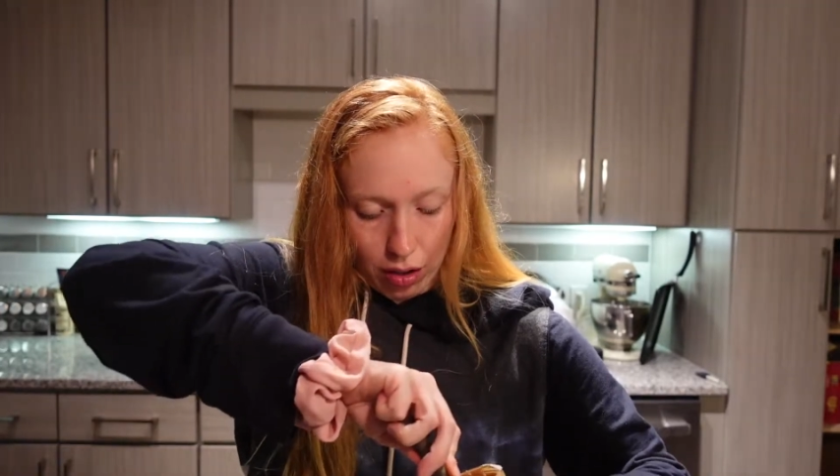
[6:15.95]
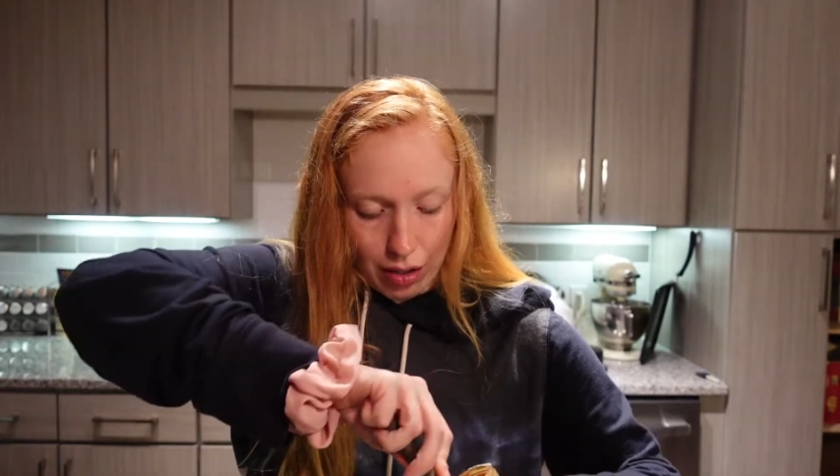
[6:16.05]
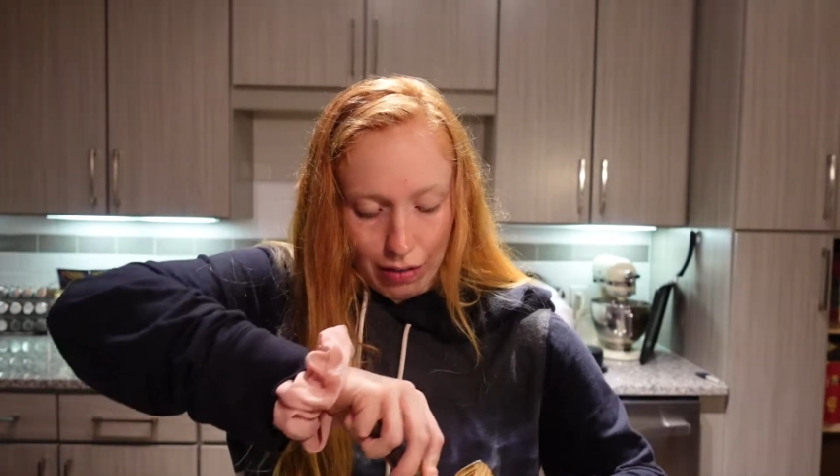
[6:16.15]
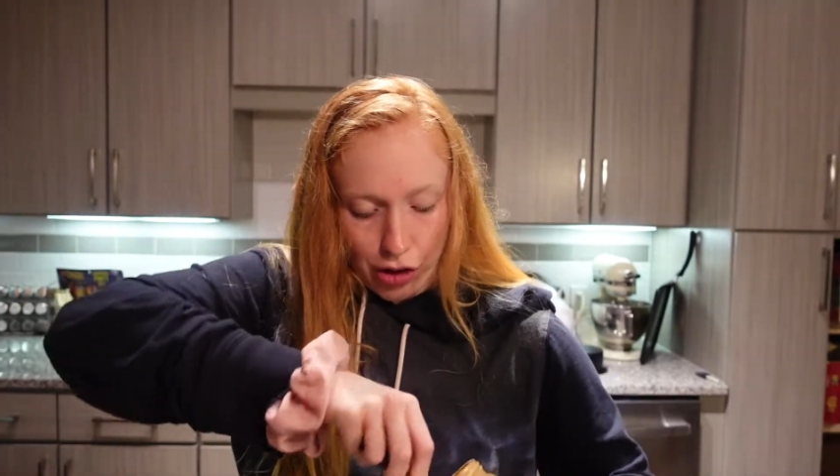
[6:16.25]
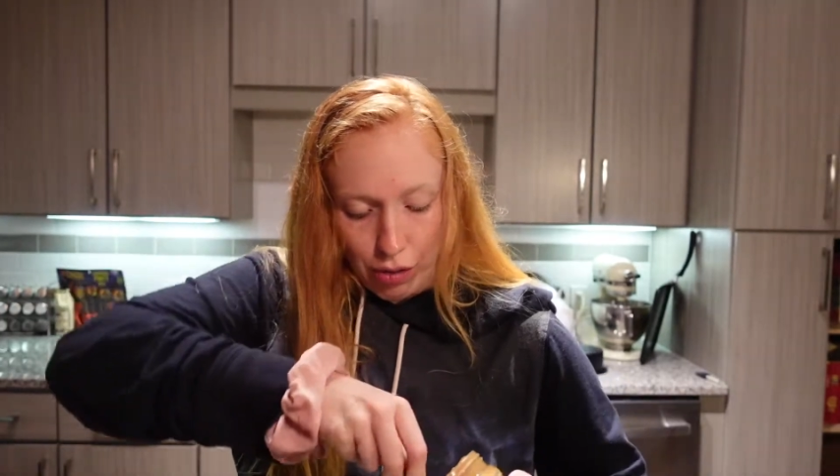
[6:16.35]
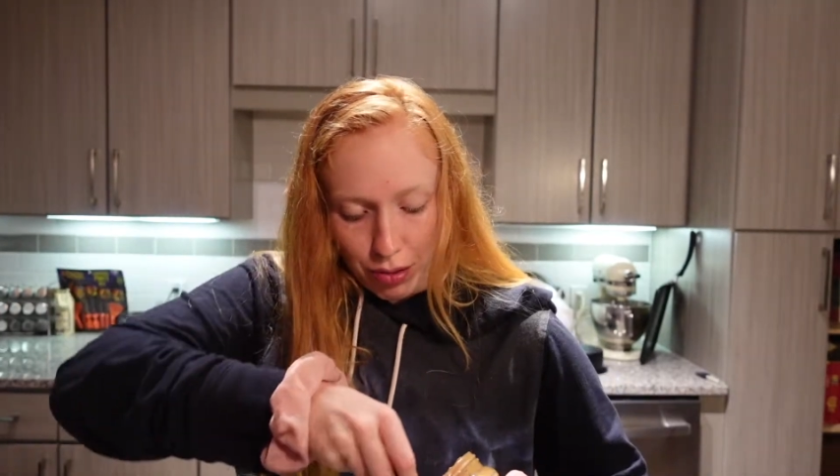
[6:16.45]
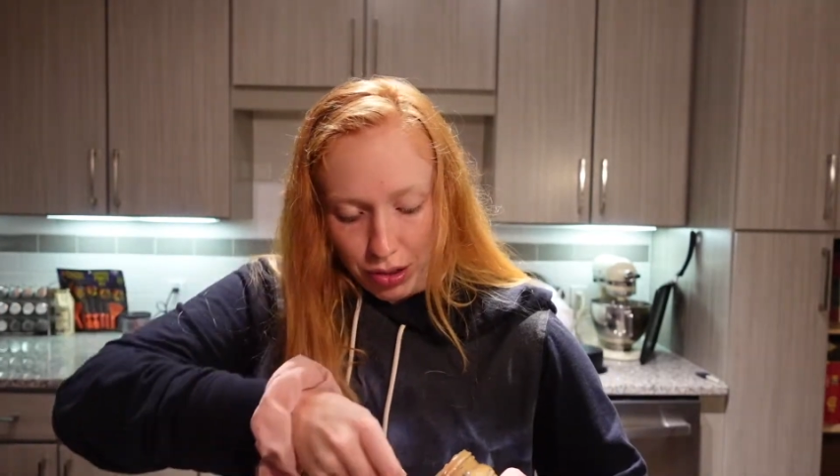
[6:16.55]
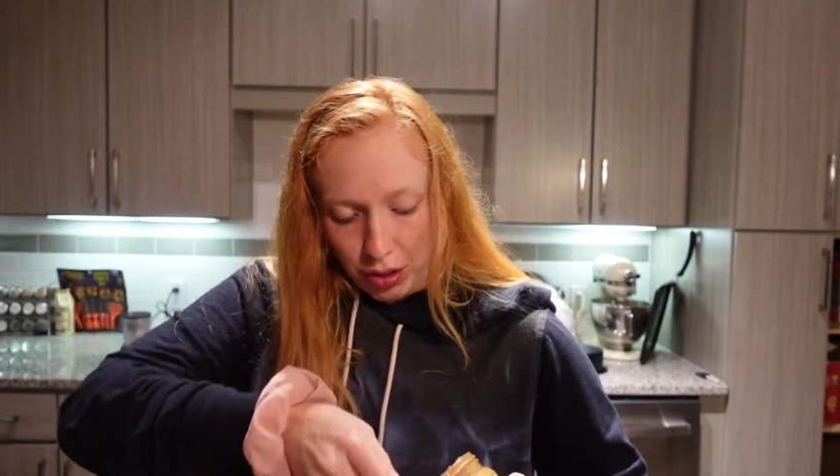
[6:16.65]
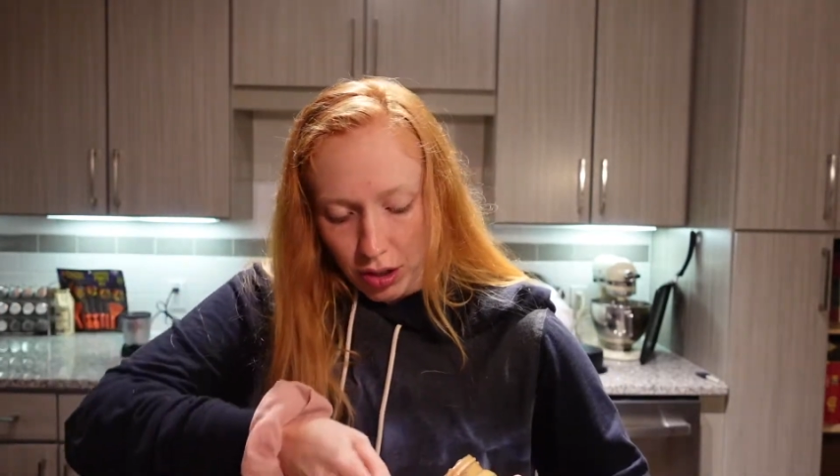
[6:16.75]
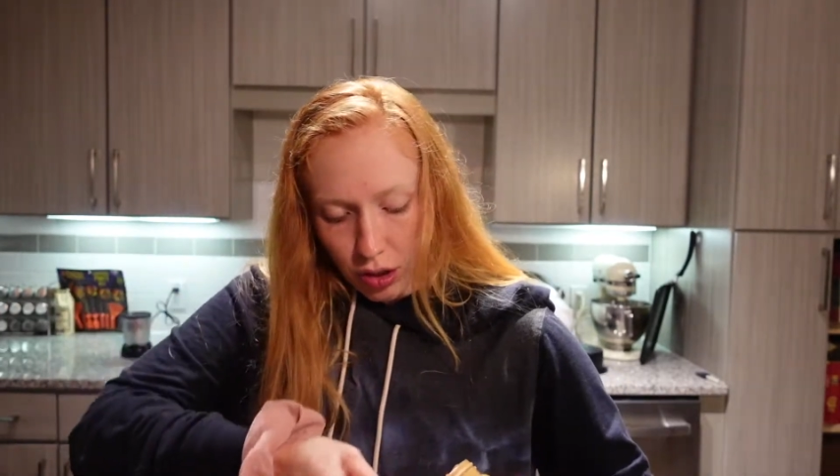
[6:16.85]
if she was
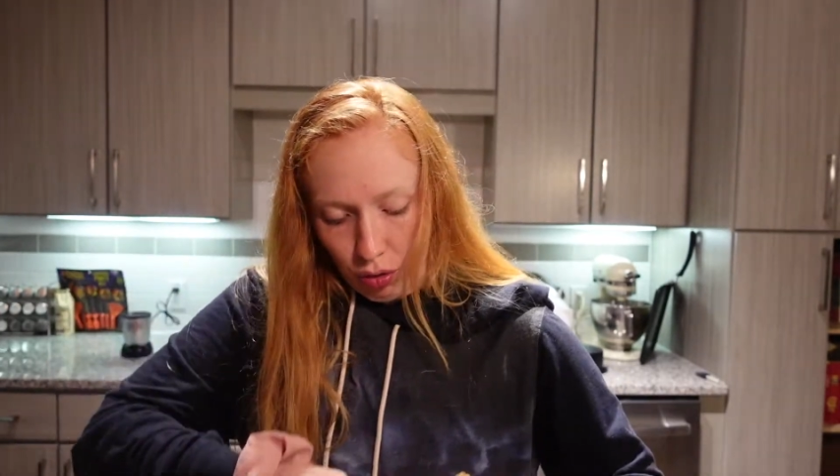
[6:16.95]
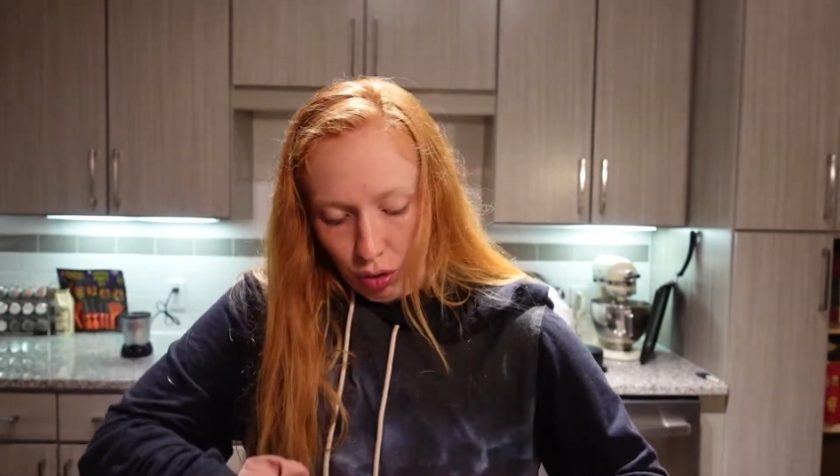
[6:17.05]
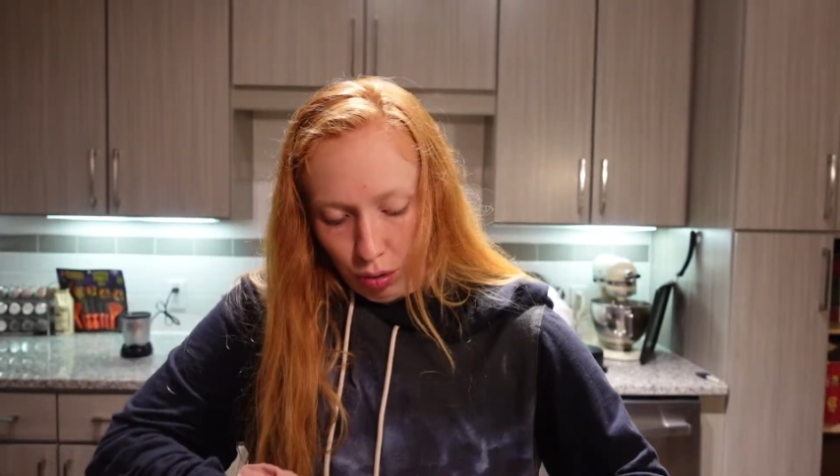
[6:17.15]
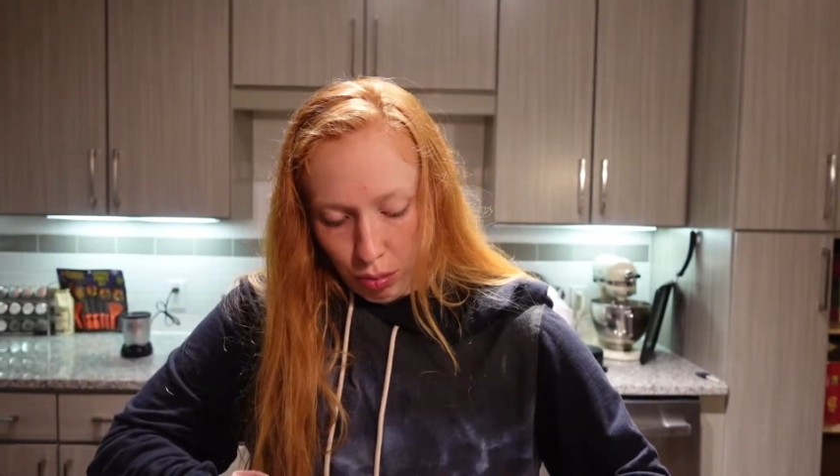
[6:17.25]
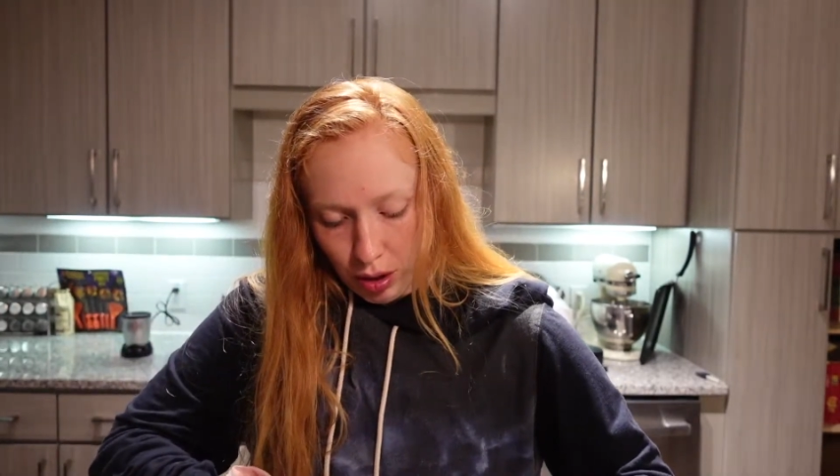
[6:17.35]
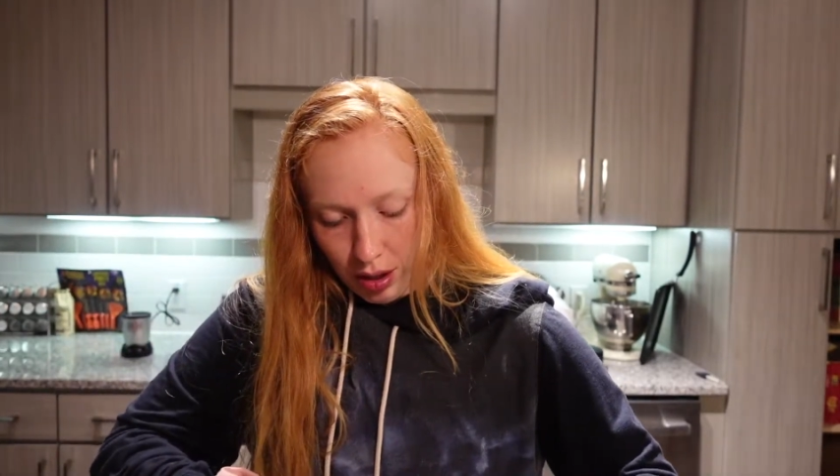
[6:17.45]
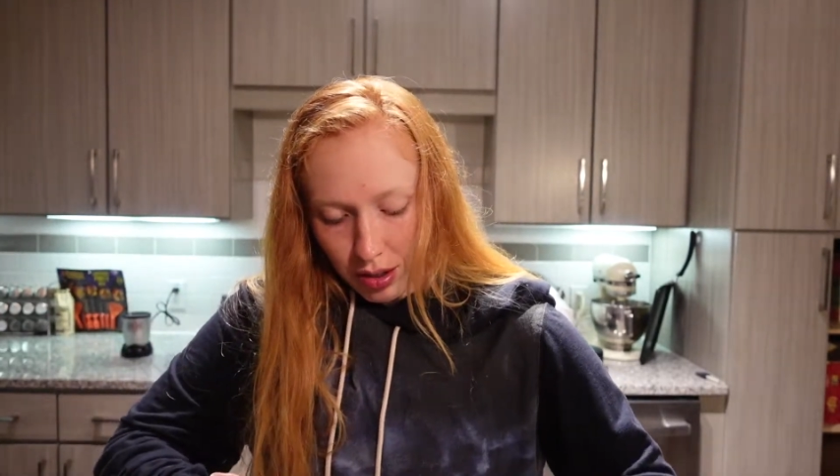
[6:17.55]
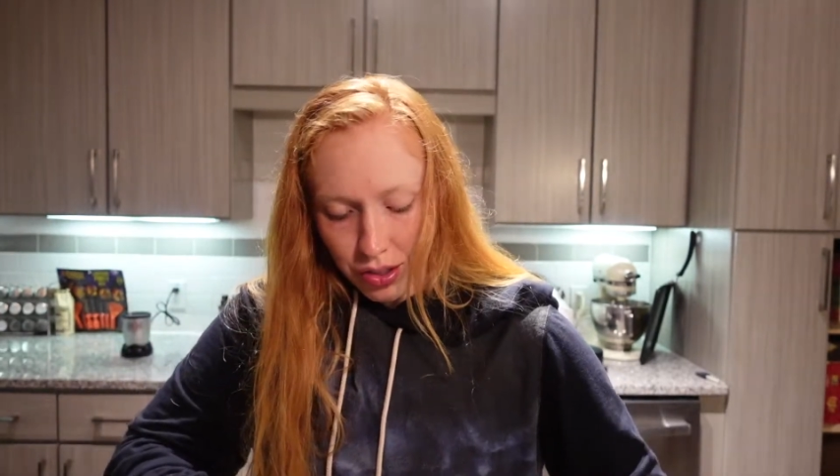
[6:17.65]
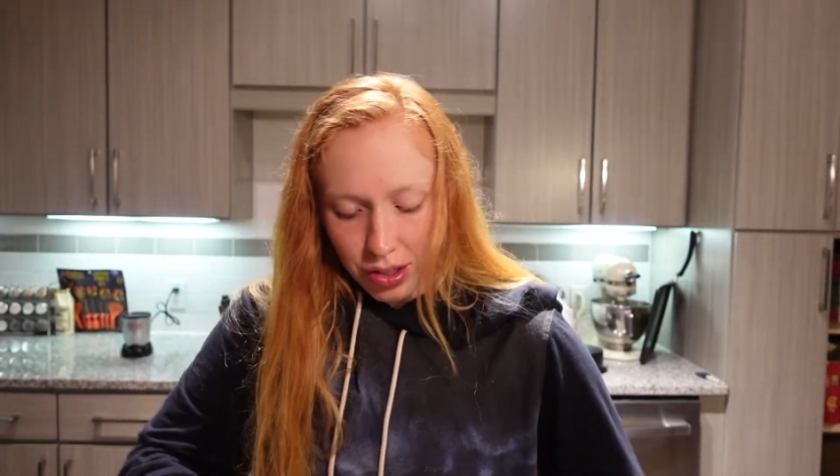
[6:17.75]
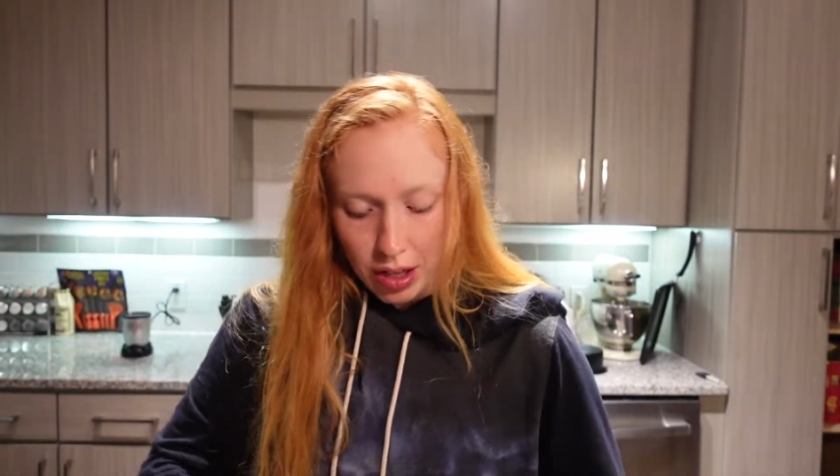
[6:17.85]
still on YouTube with
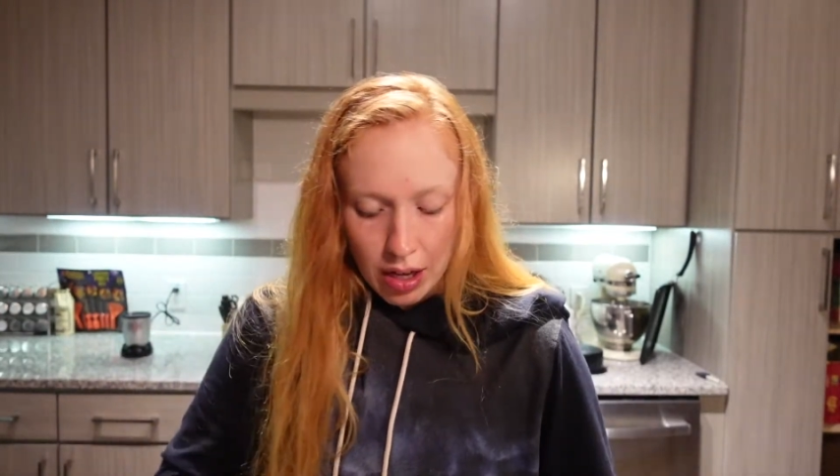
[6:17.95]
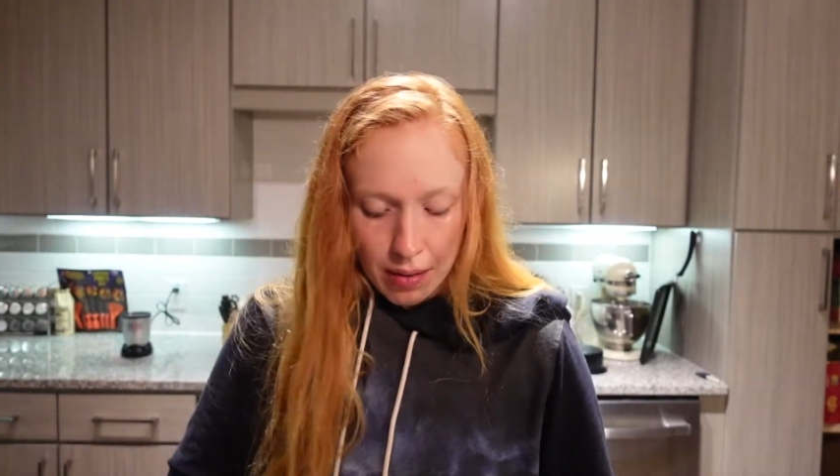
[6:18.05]
us,